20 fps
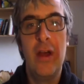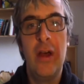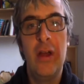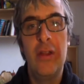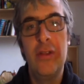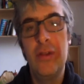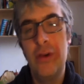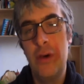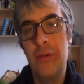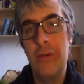
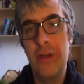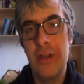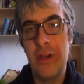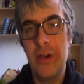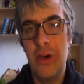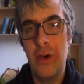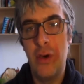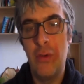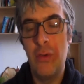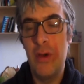Now we'll
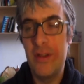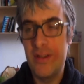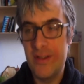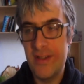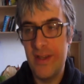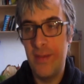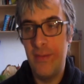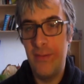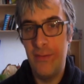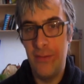go one
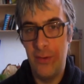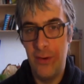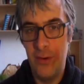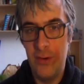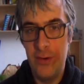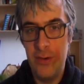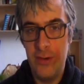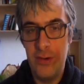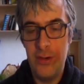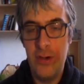step
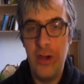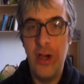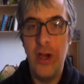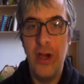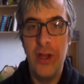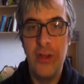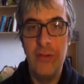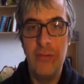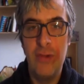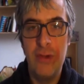further
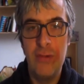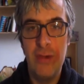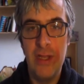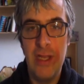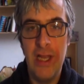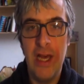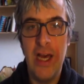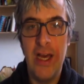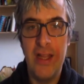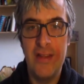and we
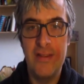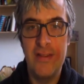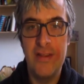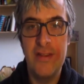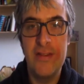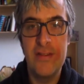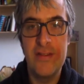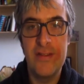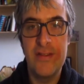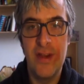will add
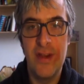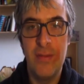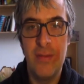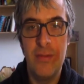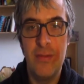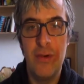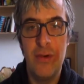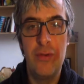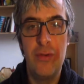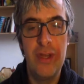
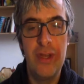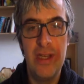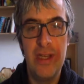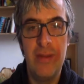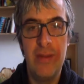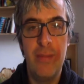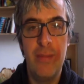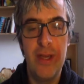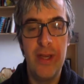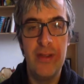some
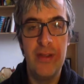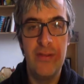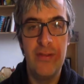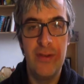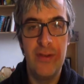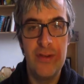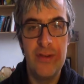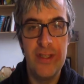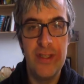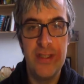real
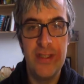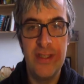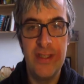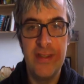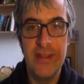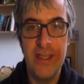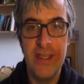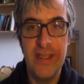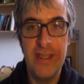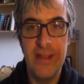biodiversity
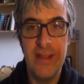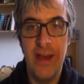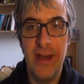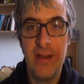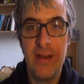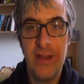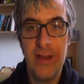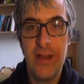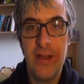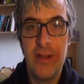data
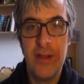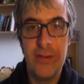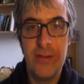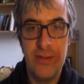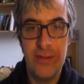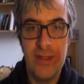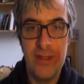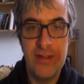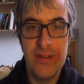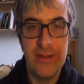to
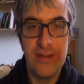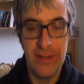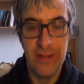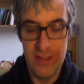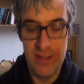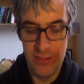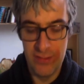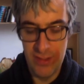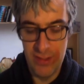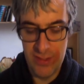
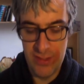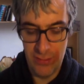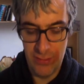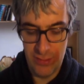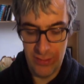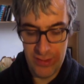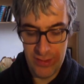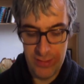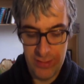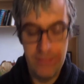this
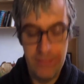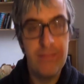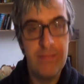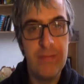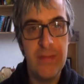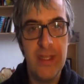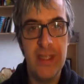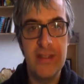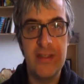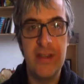resource.
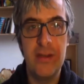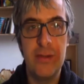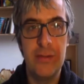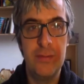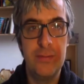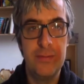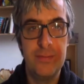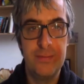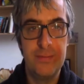Let's go.